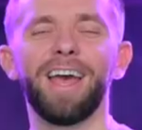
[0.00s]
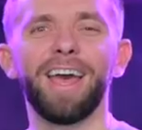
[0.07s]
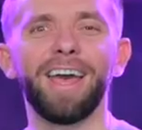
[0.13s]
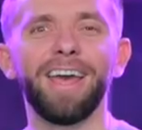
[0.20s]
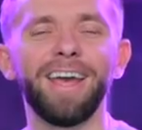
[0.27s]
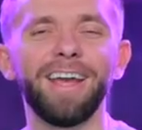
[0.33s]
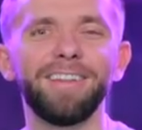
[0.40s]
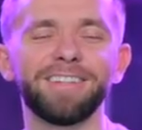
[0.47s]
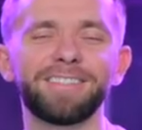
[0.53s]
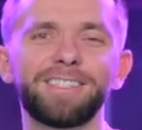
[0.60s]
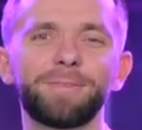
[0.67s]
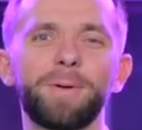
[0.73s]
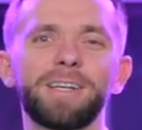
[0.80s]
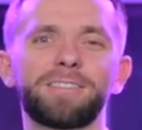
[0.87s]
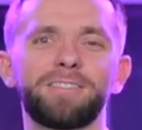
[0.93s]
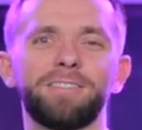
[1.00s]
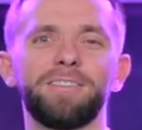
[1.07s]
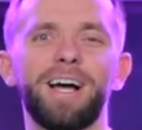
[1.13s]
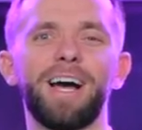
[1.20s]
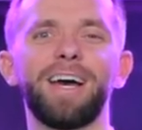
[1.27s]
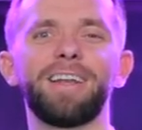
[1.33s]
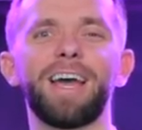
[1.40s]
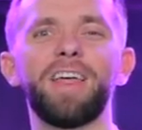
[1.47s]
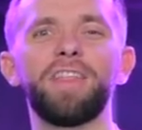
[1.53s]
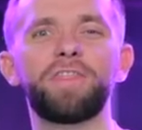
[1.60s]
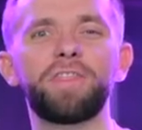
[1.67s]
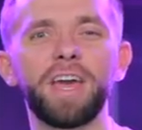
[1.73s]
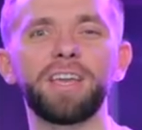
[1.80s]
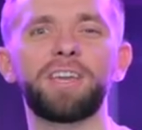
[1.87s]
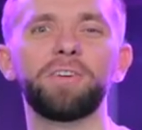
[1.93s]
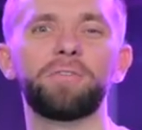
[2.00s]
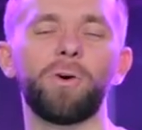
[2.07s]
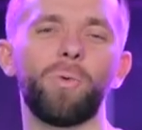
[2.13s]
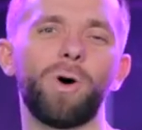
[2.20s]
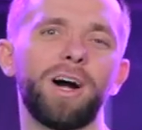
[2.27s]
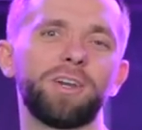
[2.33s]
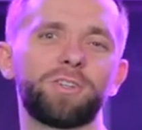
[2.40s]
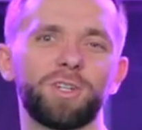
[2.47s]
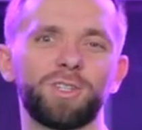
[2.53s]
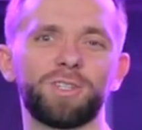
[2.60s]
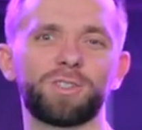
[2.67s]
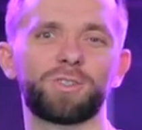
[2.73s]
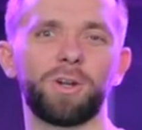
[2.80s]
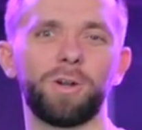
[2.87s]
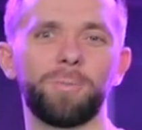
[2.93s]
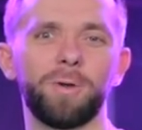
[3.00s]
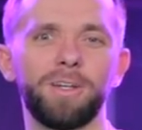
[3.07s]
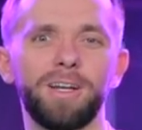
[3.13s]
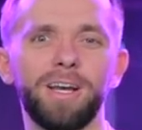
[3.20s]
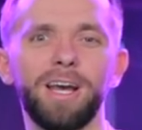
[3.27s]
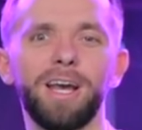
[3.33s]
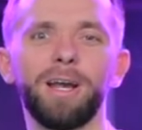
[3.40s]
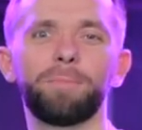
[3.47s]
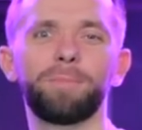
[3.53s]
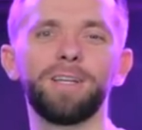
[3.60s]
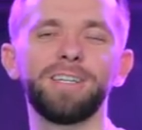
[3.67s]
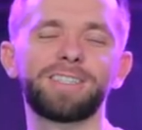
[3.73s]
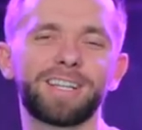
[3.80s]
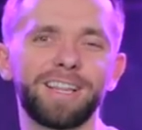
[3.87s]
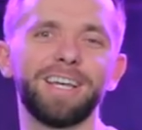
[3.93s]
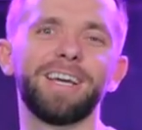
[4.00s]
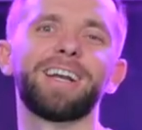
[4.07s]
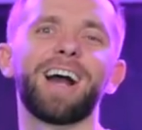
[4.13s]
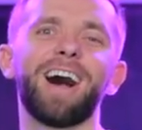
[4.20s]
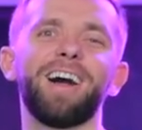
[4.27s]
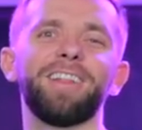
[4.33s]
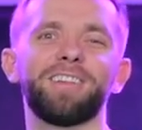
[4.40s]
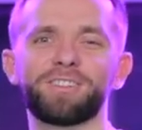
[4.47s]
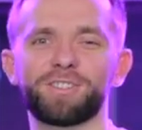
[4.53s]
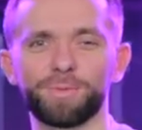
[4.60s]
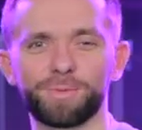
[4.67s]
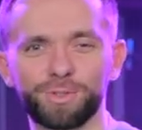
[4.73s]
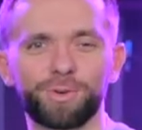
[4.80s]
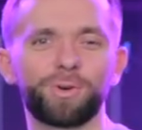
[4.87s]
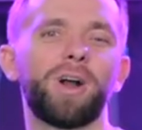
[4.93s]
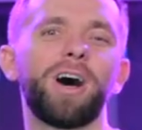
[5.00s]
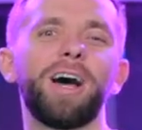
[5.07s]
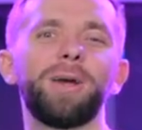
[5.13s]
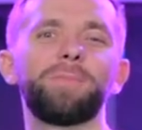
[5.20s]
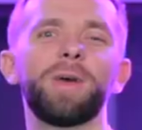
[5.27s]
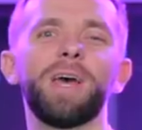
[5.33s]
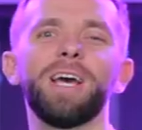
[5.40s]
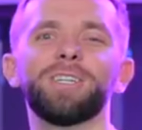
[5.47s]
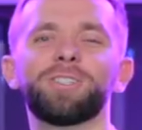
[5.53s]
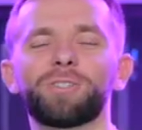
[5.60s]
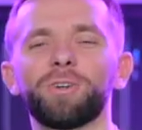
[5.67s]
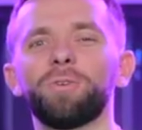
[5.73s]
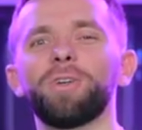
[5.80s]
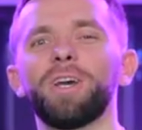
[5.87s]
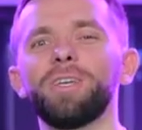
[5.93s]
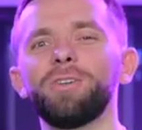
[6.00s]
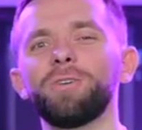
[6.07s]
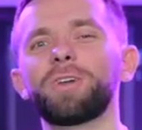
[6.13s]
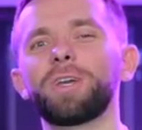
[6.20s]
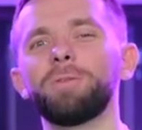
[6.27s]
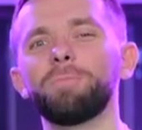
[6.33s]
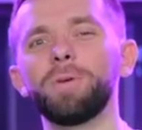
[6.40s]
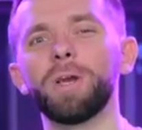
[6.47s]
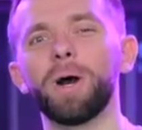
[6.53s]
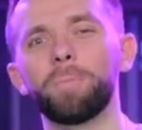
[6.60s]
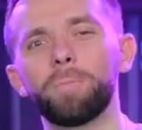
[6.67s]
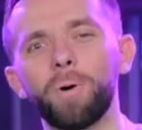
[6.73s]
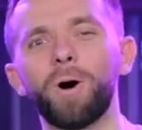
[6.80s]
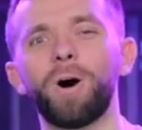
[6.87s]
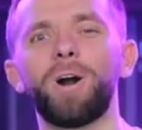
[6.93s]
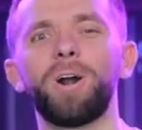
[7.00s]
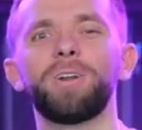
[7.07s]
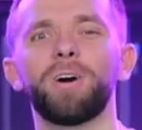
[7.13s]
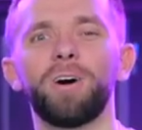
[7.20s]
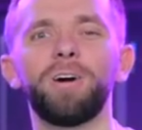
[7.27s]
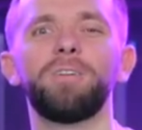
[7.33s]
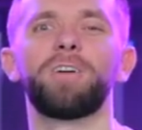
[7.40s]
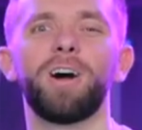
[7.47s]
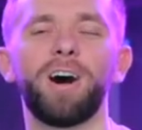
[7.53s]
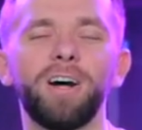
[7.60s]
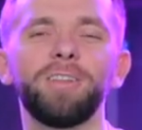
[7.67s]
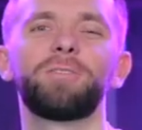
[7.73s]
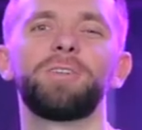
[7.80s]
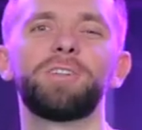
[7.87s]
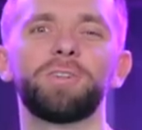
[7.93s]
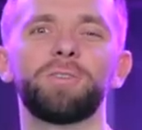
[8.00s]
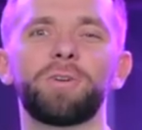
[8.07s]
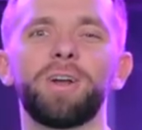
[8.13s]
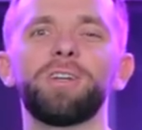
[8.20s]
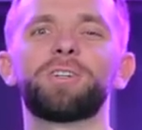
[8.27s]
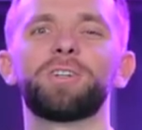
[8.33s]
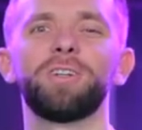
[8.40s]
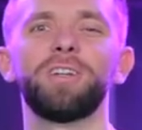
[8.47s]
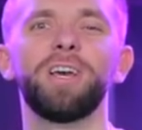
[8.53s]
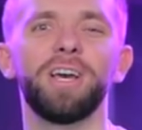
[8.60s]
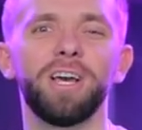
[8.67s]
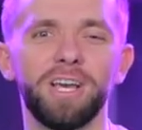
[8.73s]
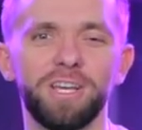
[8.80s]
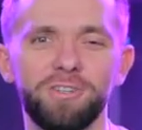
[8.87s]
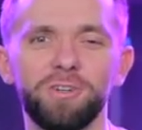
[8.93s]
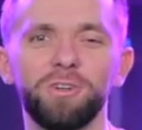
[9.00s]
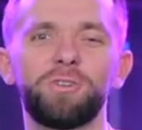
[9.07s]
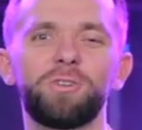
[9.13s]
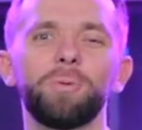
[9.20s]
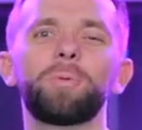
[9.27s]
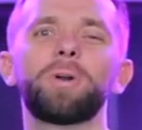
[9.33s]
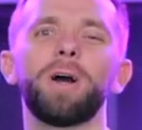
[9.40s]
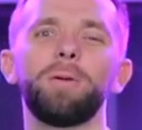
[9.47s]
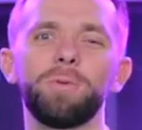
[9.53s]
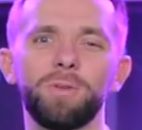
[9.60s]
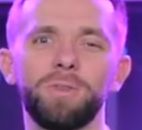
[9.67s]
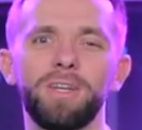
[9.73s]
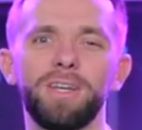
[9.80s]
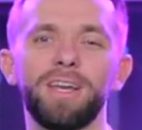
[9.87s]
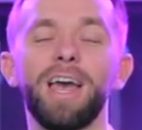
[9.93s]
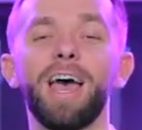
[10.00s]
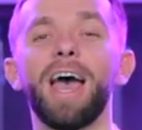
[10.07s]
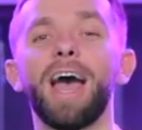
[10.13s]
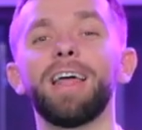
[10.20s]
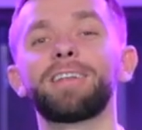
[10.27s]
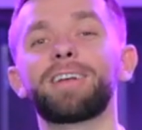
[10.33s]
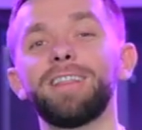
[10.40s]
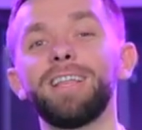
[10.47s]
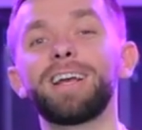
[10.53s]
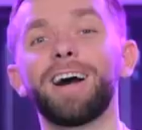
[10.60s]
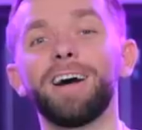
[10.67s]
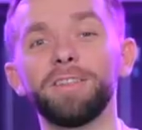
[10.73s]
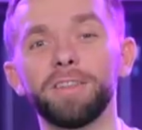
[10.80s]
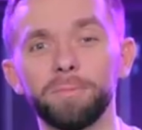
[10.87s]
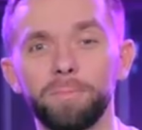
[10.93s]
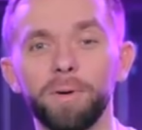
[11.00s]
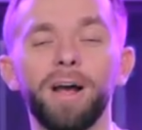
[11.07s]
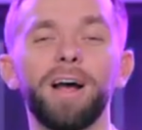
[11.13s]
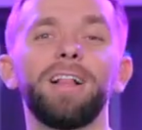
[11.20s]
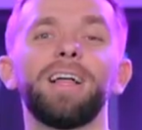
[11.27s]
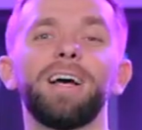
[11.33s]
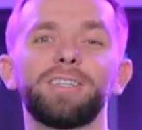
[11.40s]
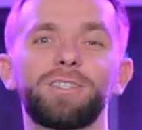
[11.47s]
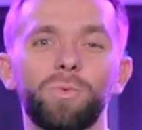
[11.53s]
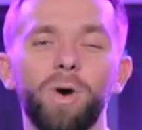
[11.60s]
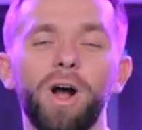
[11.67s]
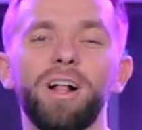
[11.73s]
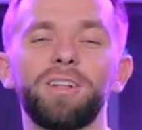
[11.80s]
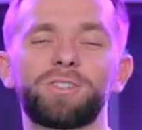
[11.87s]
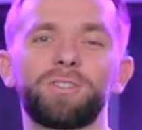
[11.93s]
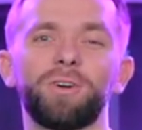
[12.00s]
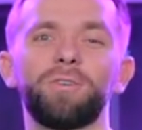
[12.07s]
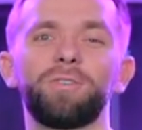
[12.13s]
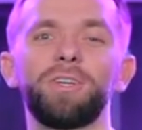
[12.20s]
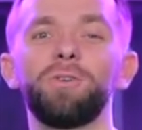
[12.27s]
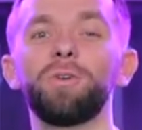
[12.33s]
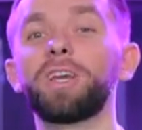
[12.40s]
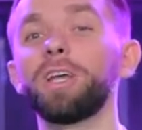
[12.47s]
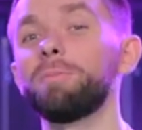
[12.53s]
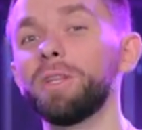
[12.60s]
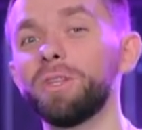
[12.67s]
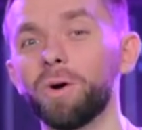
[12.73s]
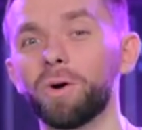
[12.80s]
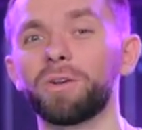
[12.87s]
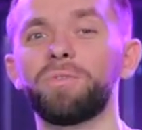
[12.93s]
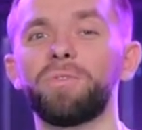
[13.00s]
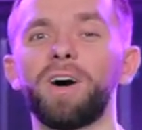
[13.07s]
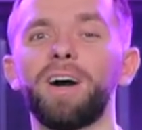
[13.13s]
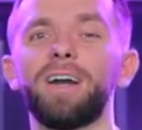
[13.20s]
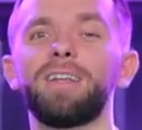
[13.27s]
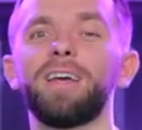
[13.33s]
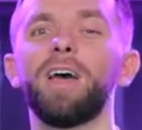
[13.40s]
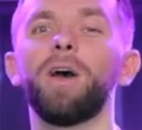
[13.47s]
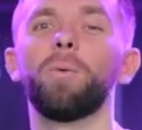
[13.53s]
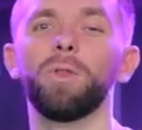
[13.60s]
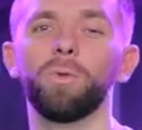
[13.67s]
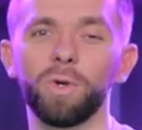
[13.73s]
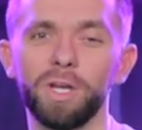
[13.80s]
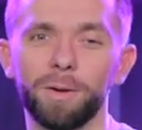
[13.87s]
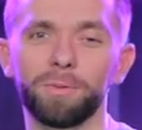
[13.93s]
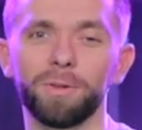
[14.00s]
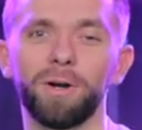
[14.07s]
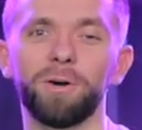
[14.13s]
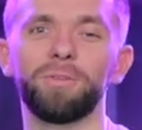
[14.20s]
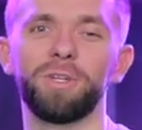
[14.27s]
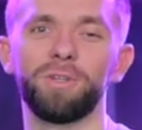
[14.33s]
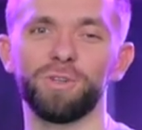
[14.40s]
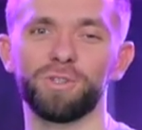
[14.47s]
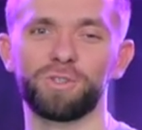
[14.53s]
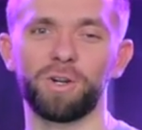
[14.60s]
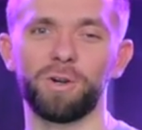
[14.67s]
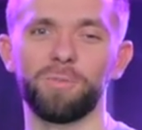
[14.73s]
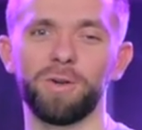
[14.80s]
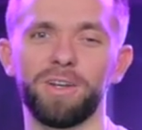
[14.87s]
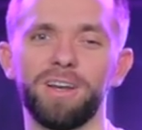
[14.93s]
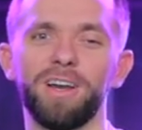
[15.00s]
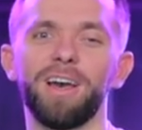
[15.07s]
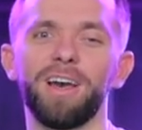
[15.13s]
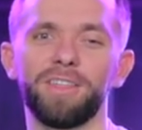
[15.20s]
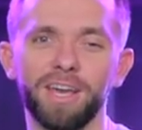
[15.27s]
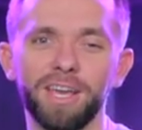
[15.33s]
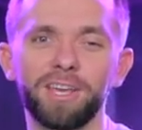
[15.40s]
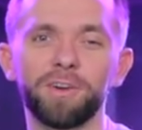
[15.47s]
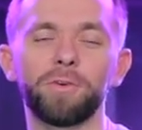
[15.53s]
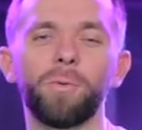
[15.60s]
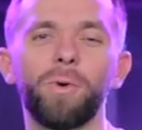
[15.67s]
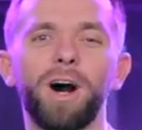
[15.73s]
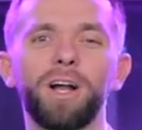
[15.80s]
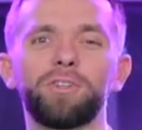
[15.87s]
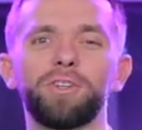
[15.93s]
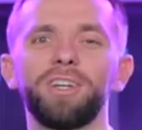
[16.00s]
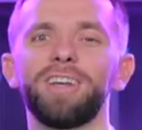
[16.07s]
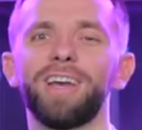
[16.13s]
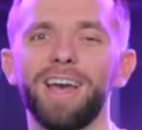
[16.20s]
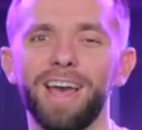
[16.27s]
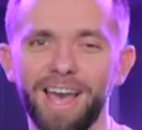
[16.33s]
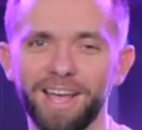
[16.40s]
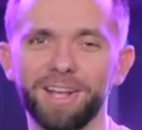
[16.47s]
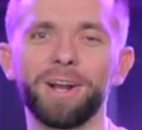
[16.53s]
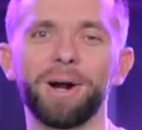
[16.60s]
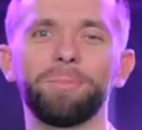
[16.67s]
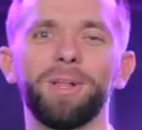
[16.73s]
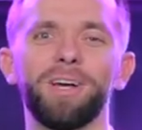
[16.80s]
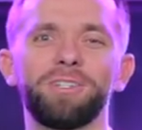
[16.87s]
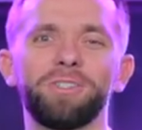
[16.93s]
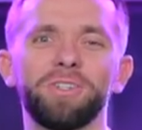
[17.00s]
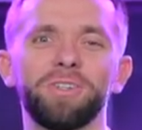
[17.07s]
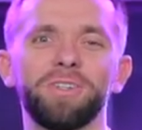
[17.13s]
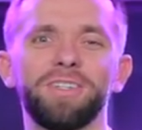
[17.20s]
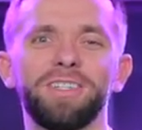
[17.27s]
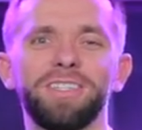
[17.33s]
Hey, this is Pastor Vlad, and thank you for watching this sermon please click on the subscribe so that you can be a part of our Hungry Generation YouTube community. And click on the bell as well so that you can be notified when we upload the new sermon. Thank you for watching and God bless you.